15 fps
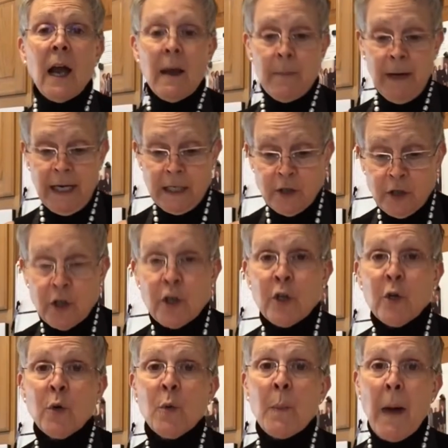I made
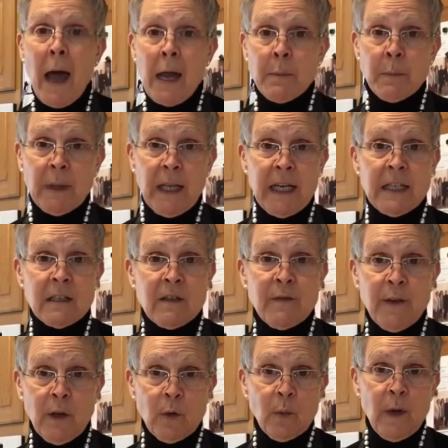two pie plates
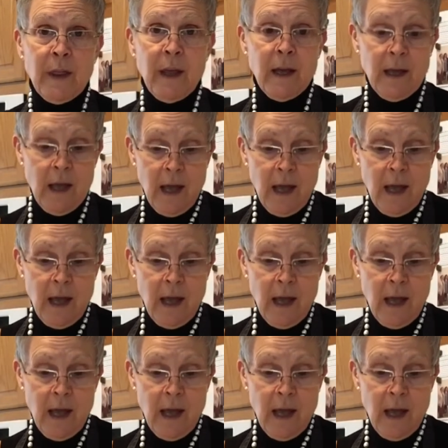filled with it.